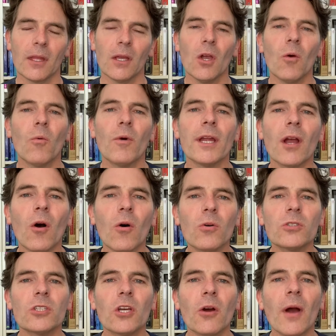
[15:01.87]
We
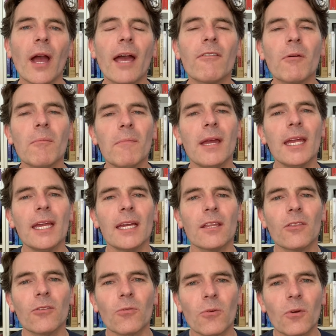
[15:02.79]
also have
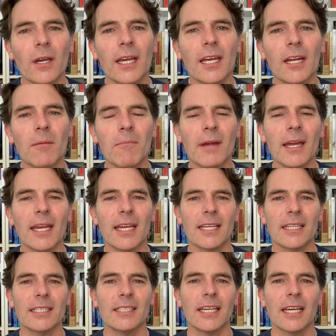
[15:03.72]
omega-3 and
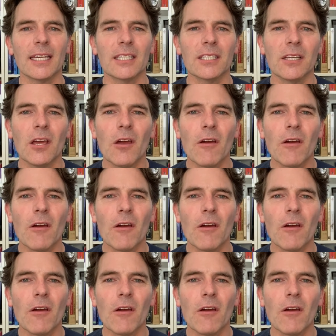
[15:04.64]
omega-6